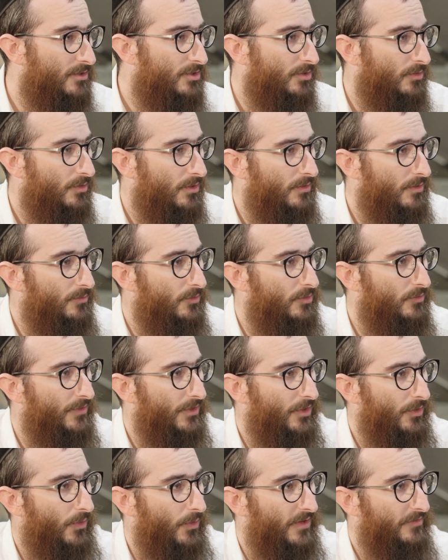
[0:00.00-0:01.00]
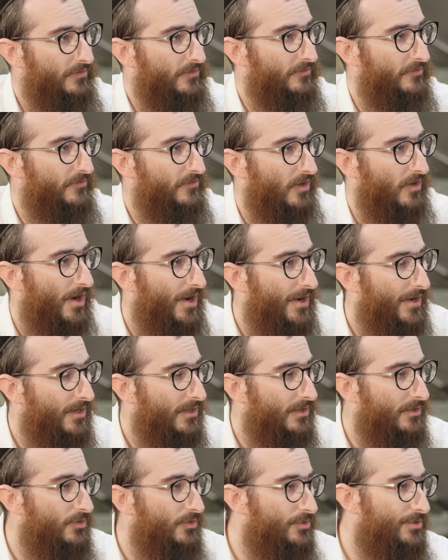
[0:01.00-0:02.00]
so we're moving away from
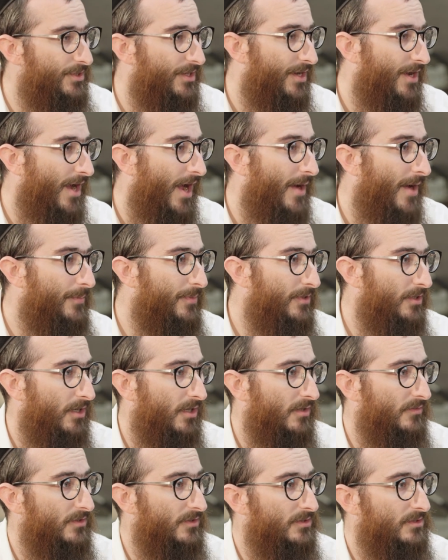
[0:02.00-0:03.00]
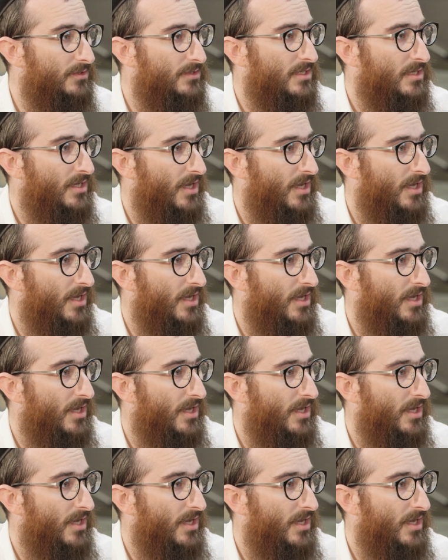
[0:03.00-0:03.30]
frying and using combi ovens,